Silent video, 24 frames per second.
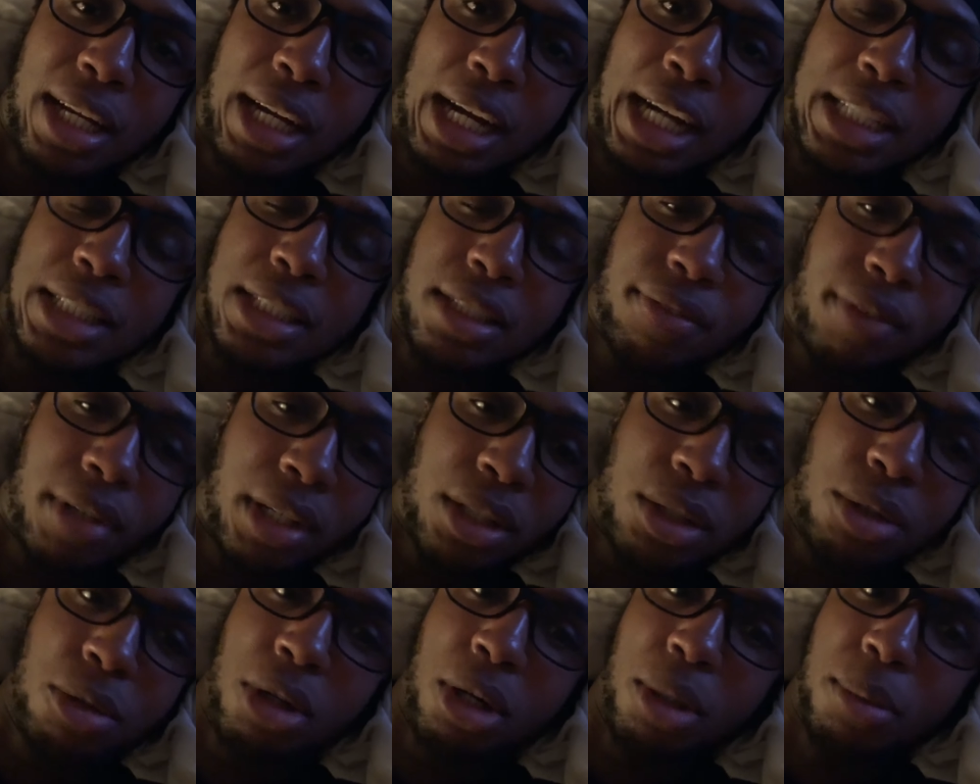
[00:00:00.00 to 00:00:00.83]
just feel
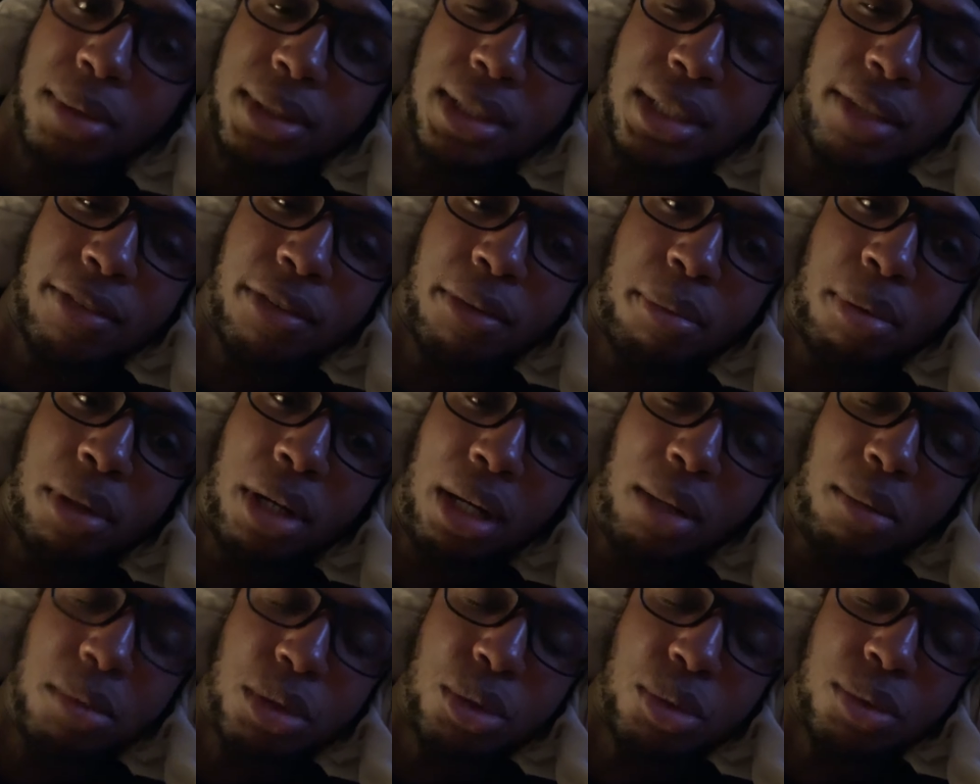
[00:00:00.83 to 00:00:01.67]
like you always look for
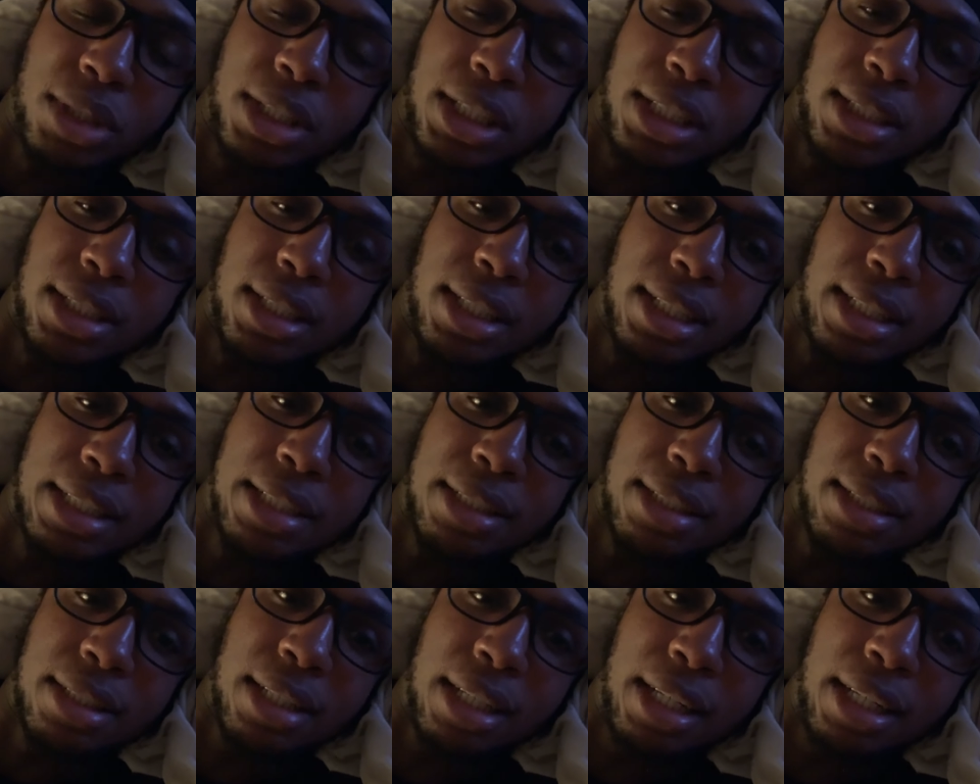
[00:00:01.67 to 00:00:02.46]
problems with these niggas.